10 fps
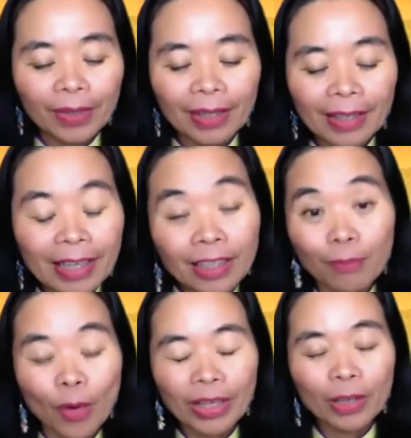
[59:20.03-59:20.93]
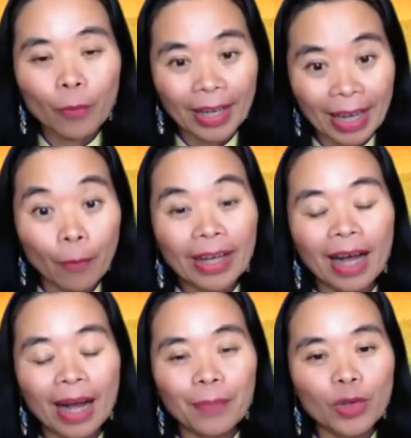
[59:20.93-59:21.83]
In the morning when I wake up,
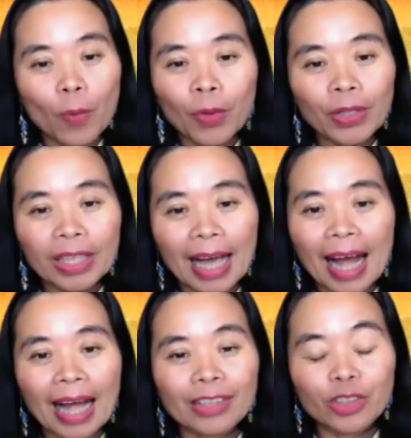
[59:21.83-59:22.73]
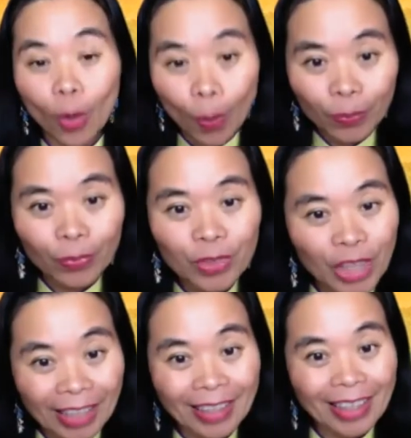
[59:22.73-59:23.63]
normally I don't check
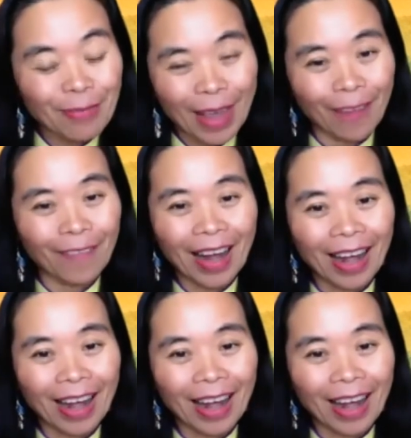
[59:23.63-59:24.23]
the email.